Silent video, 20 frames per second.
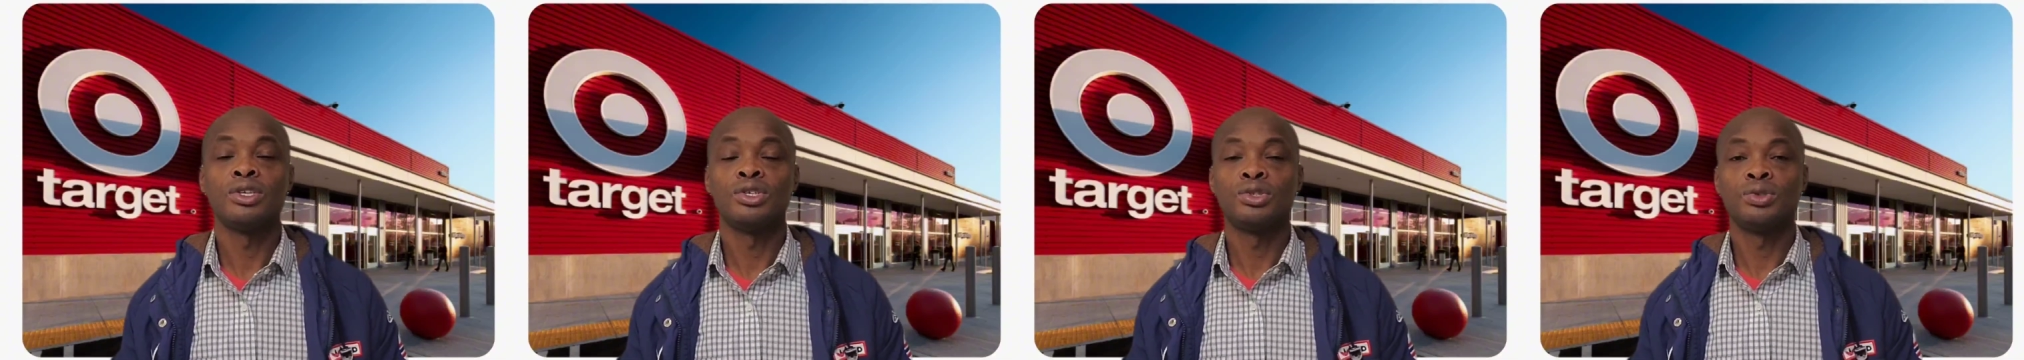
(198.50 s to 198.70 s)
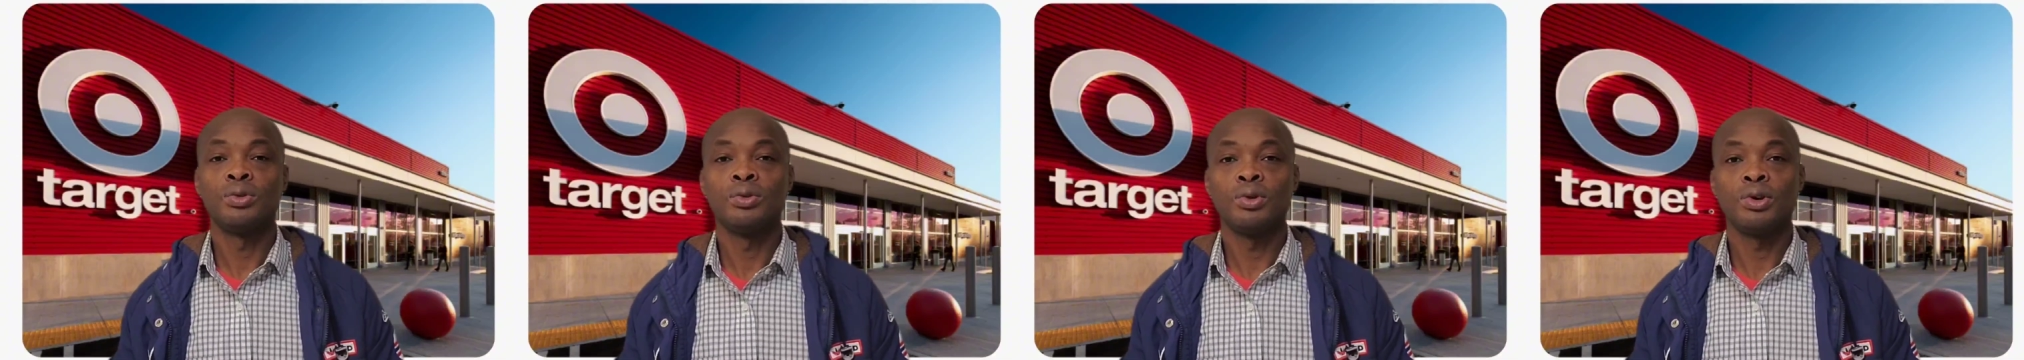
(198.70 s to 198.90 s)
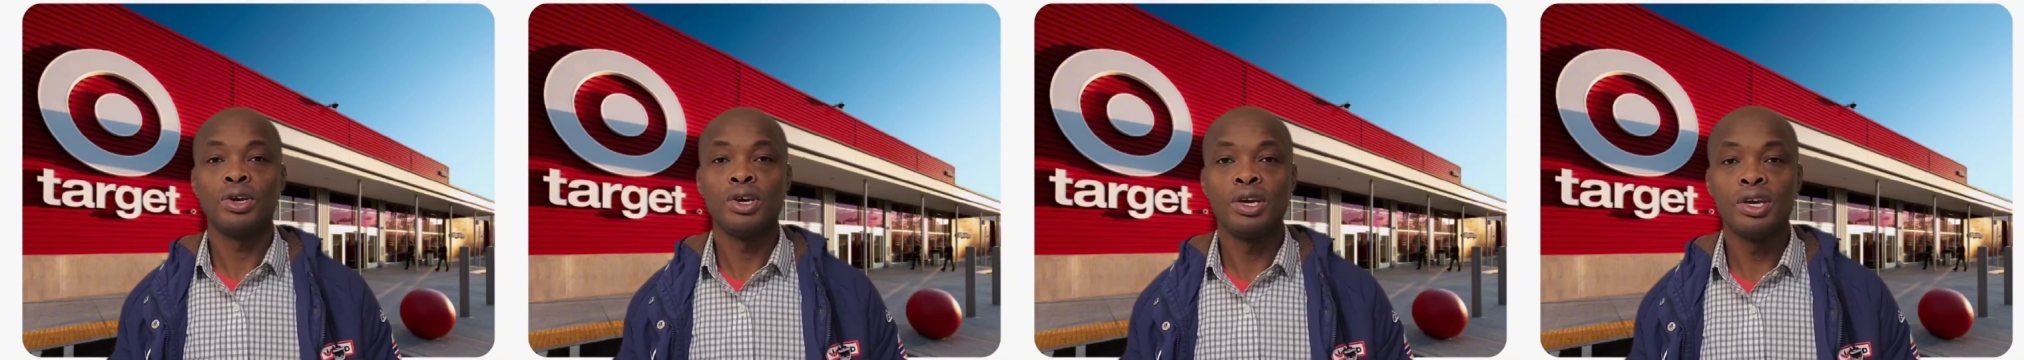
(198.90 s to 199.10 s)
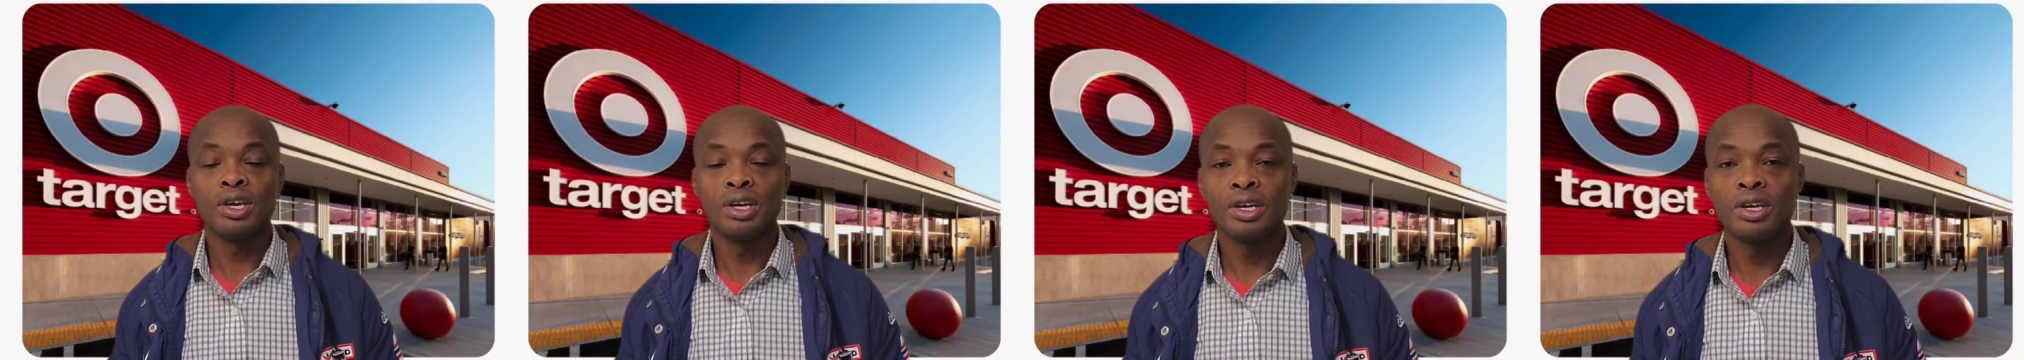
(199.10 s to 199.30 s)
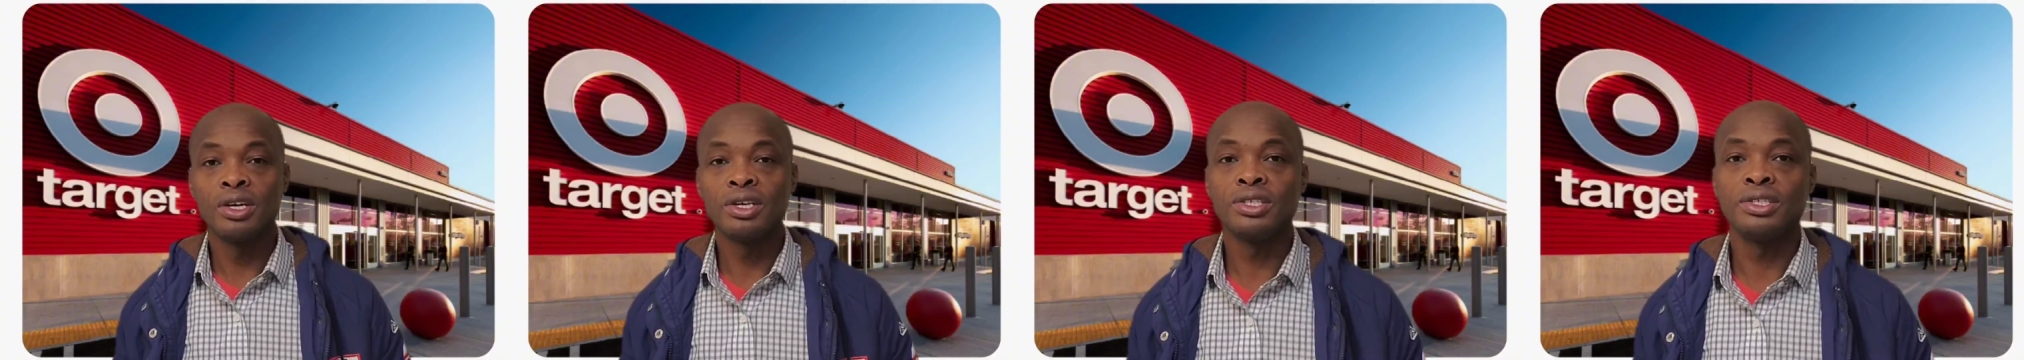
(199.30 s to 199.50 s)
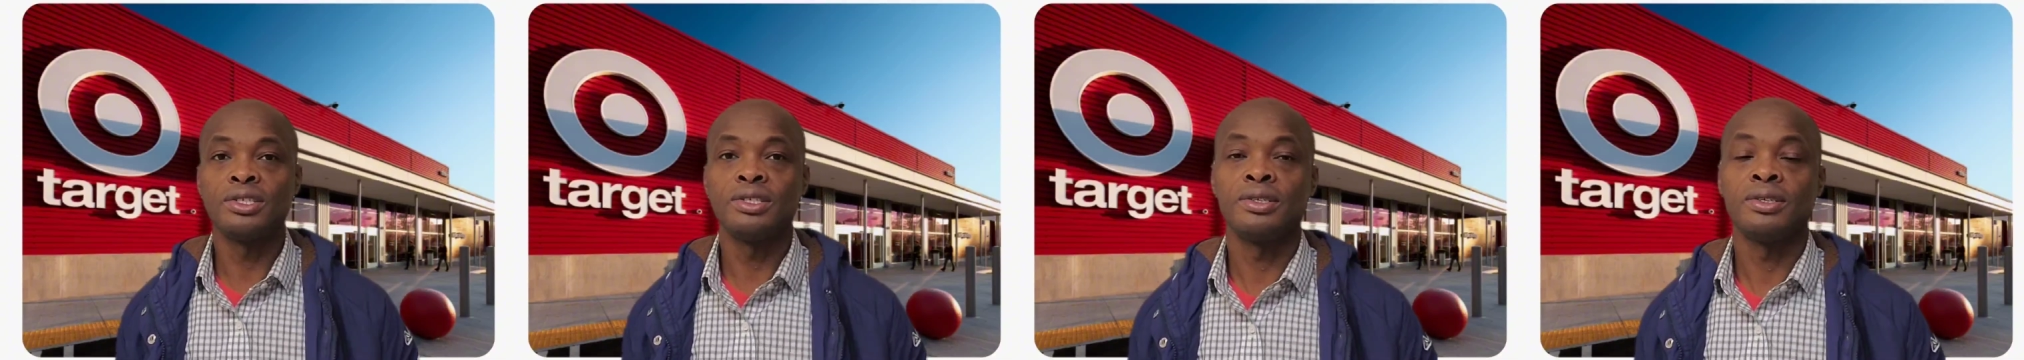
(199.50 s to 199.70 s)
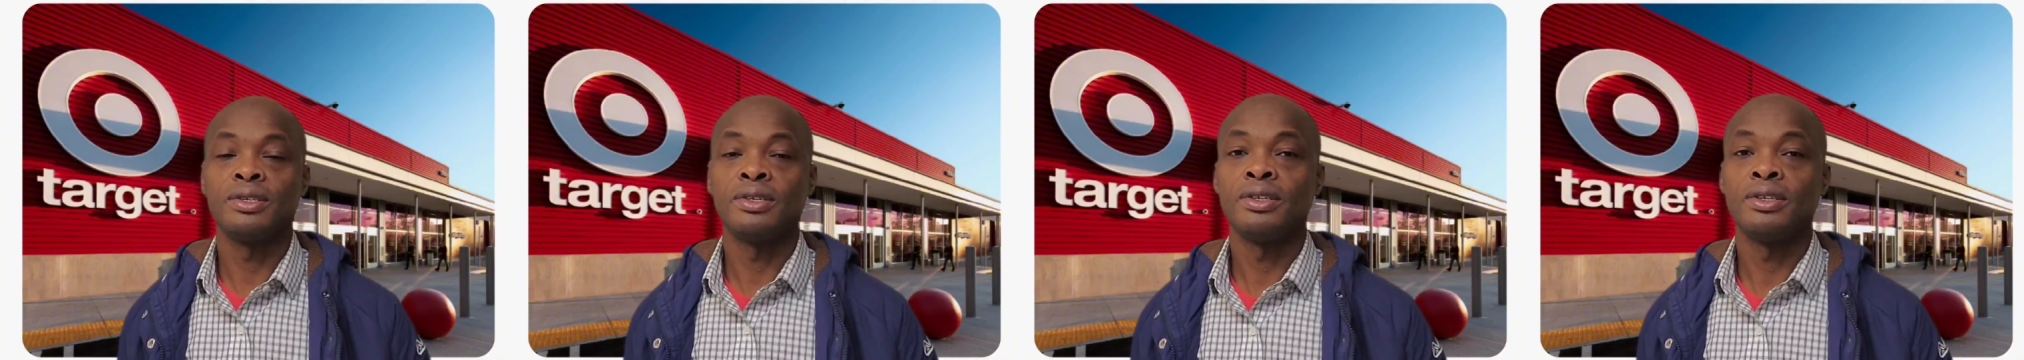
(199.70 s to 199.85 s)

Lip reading: to English